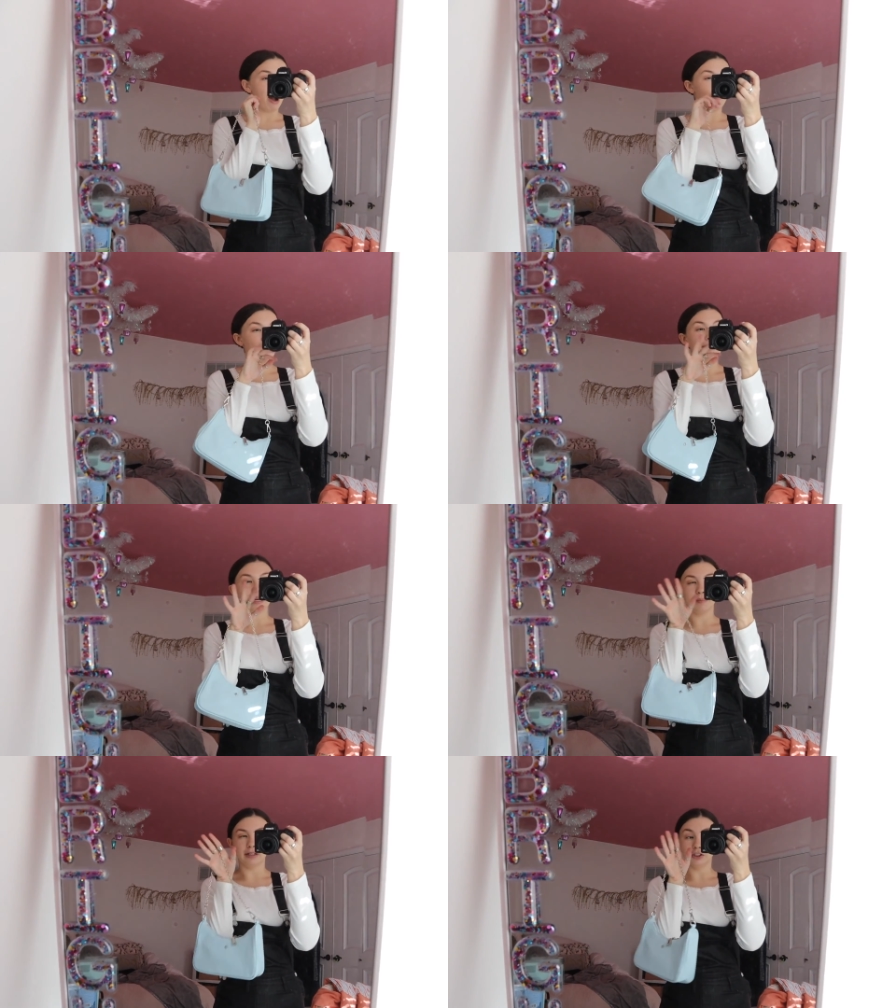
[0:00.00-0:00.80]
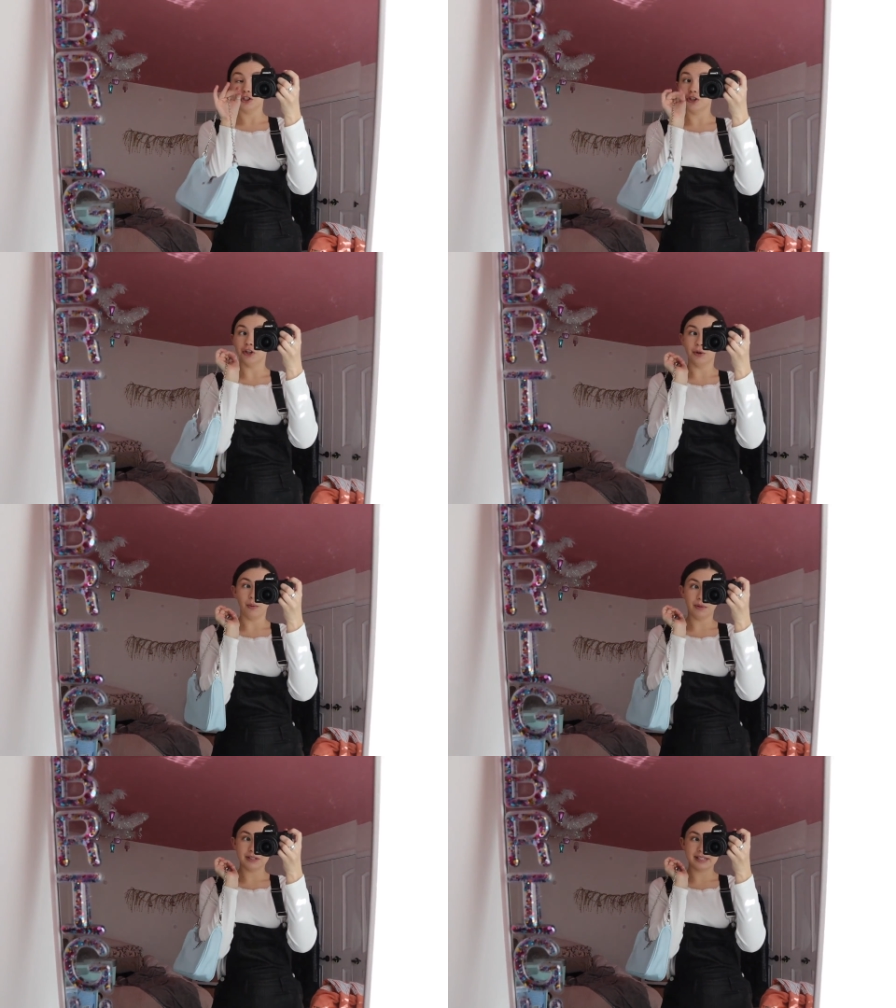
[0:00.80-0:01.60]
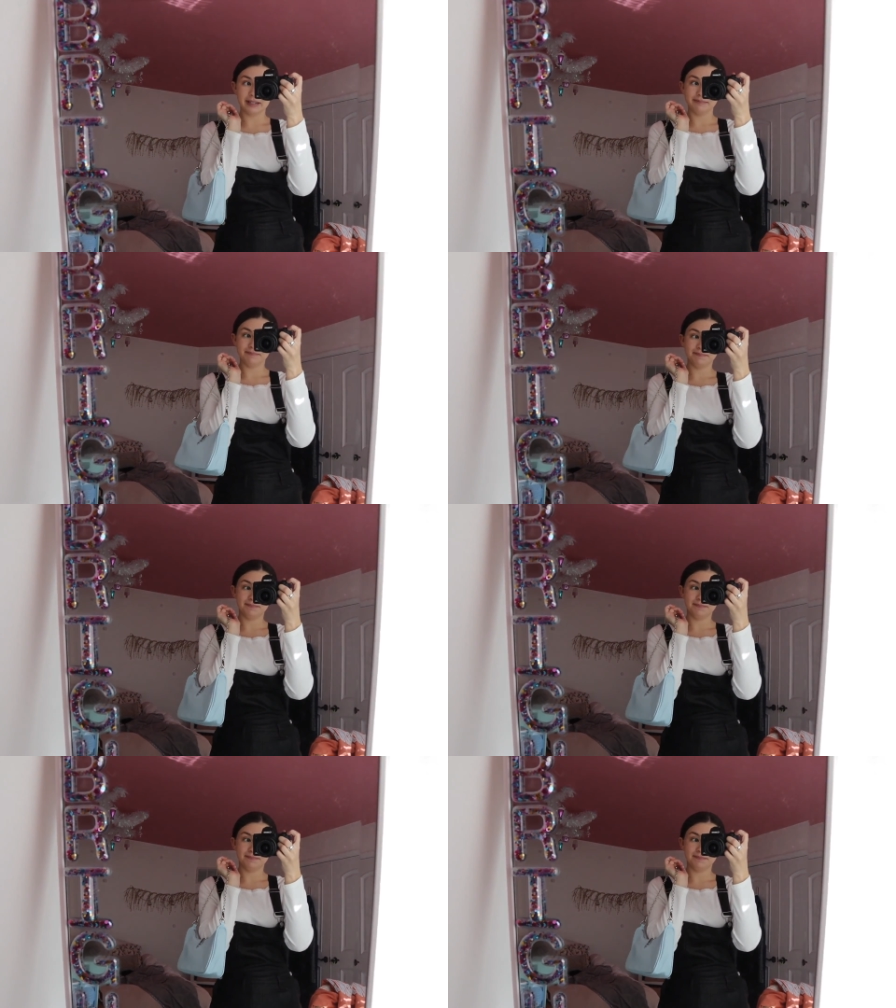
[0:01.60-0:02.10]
out. I might pick up lunch too, we'll see.